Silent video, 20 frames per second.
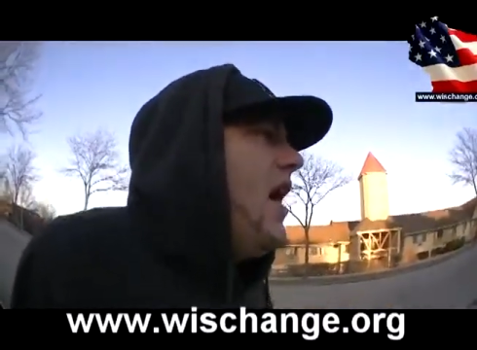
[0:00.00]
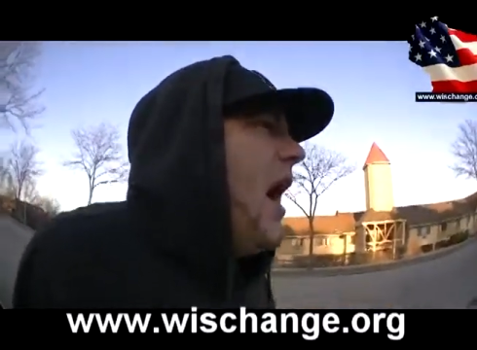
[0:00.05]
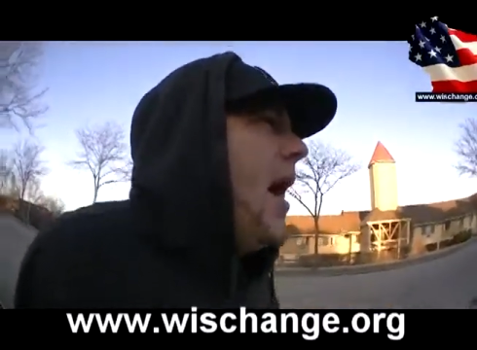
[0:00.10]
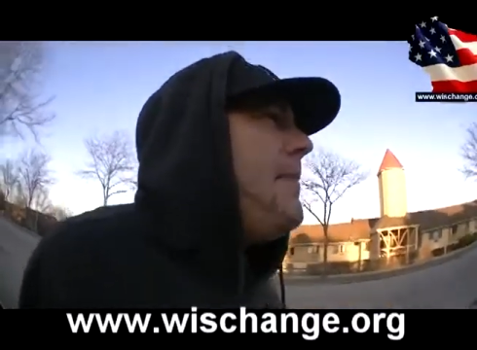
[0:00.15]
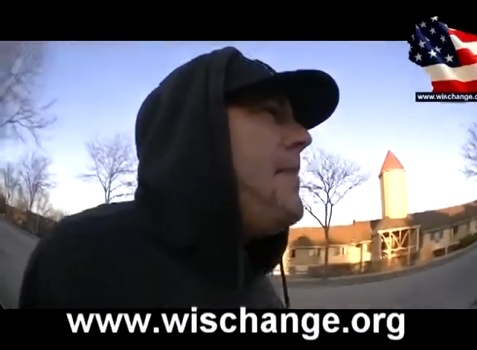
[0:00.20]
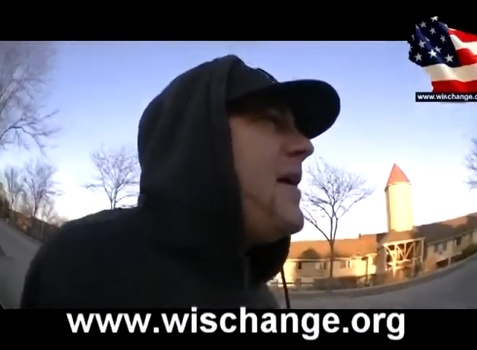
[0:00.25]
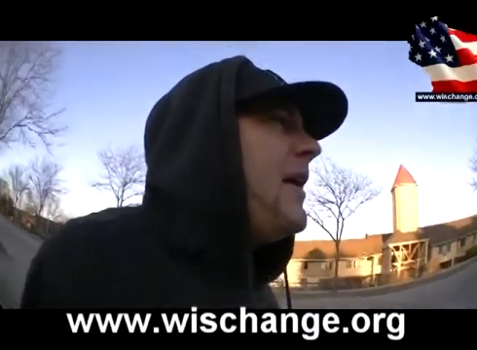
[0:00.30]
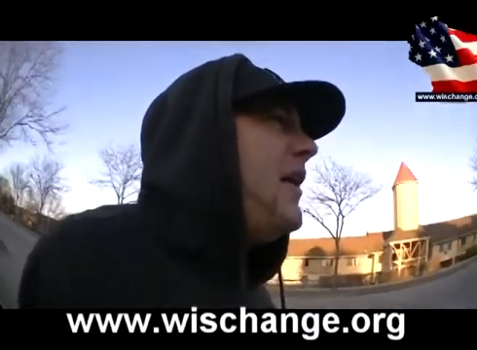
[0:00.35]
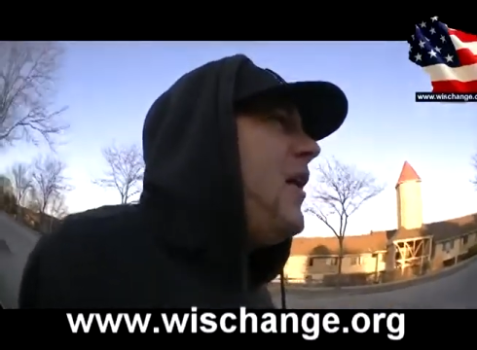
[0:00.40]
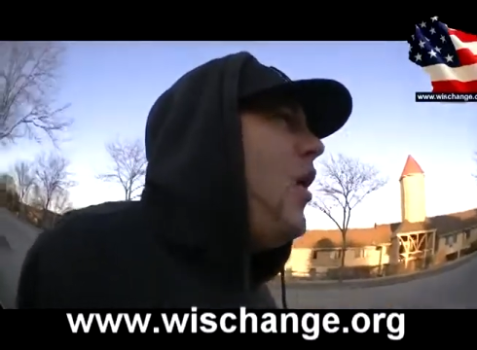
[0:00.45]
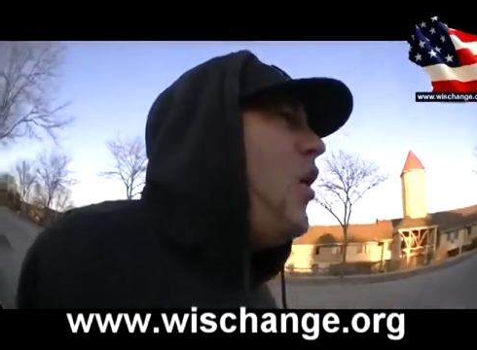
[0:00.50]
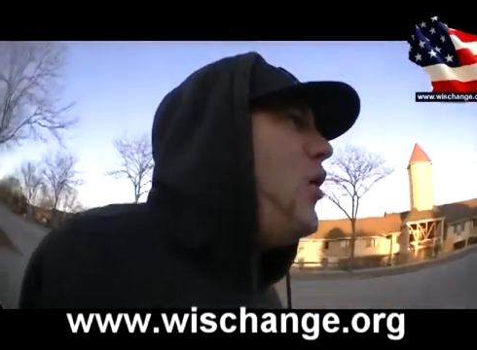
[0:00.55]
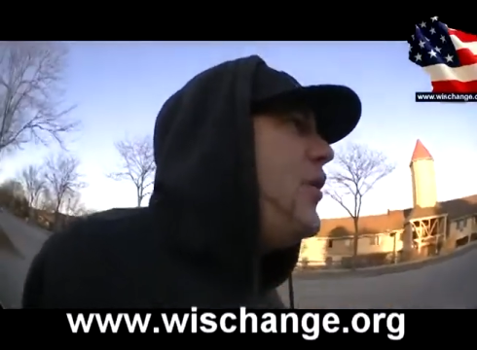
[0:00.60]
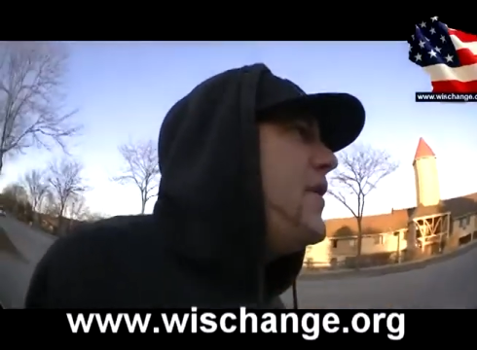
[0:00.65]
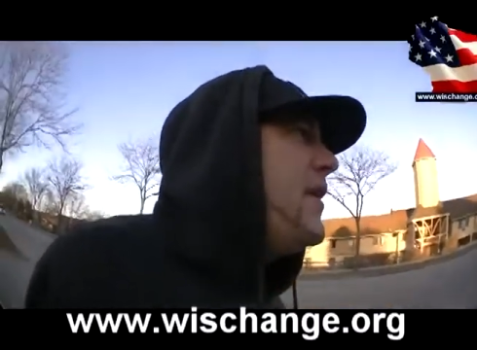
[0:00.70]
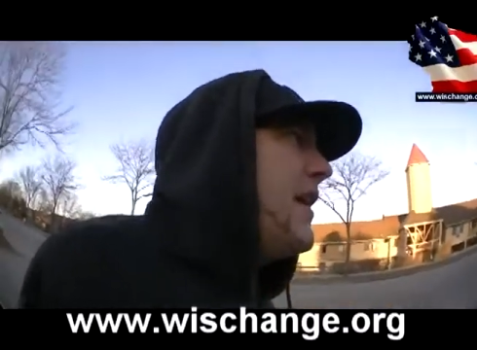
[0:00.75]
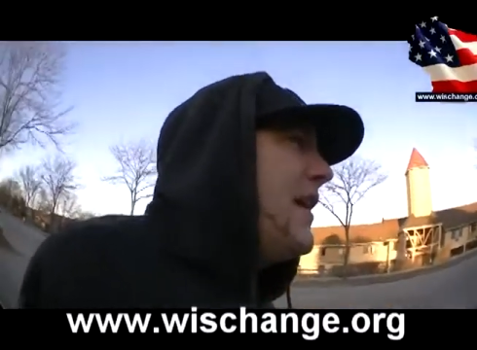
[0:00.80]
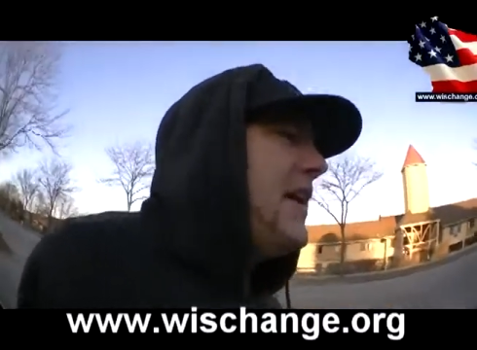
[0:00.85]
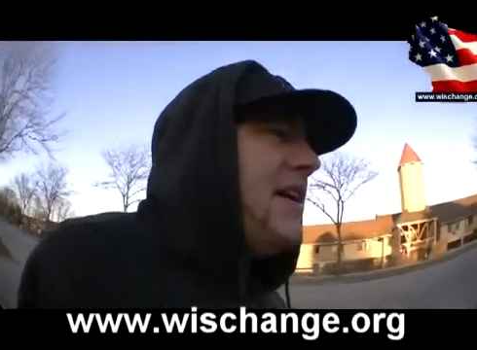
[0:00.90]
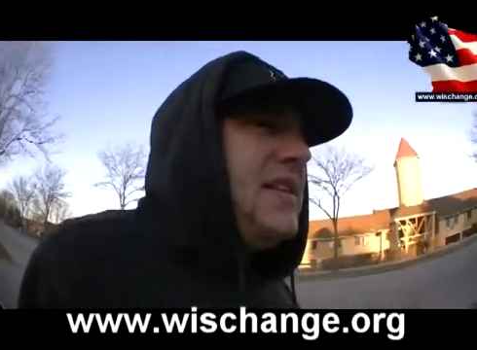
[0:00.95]
going to hold
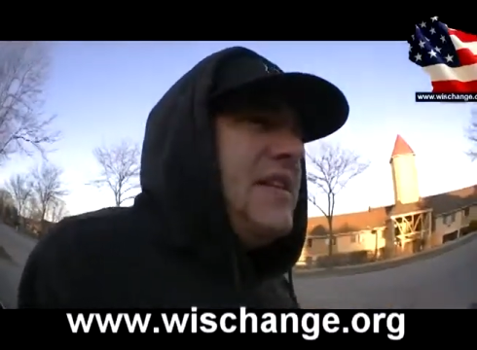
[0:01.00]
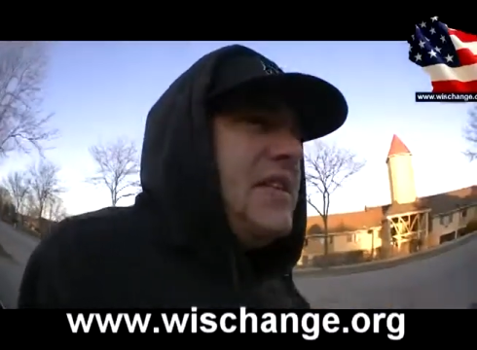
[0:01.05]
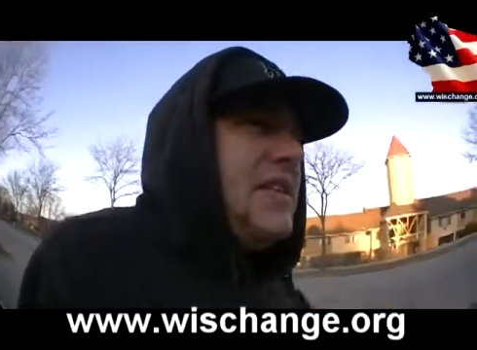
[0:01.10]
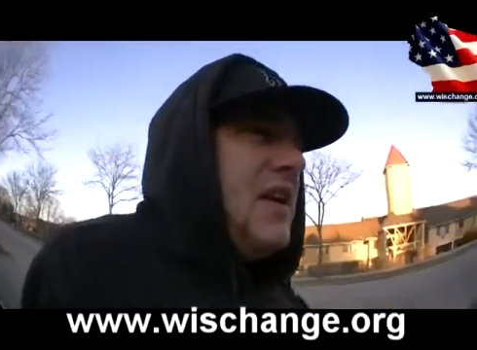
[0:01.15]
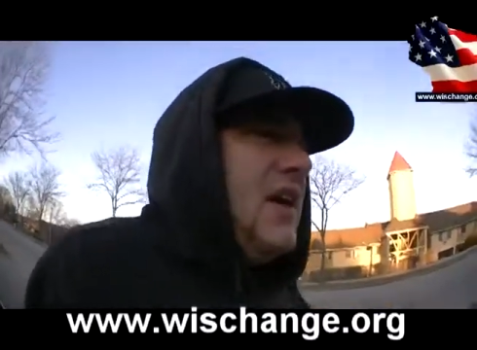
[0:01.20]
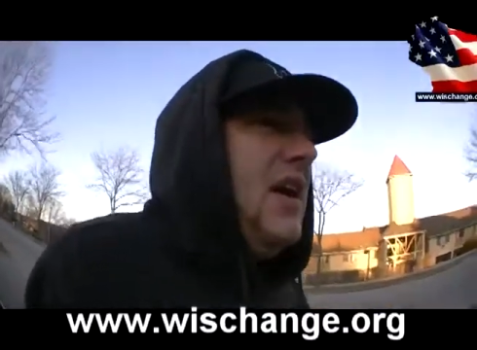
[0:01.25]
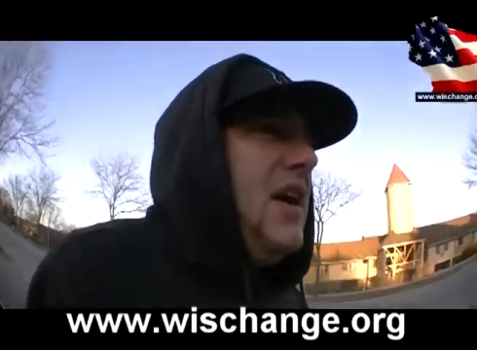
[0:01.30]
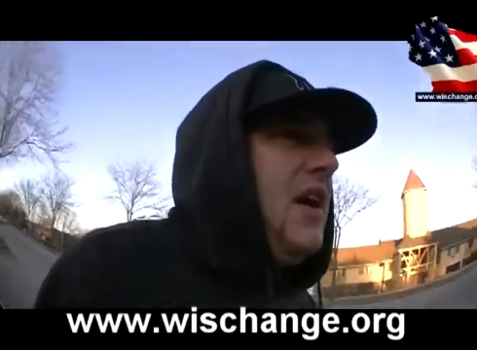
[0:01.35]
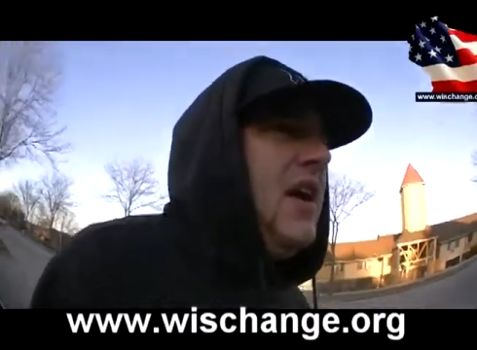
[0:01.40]
it against,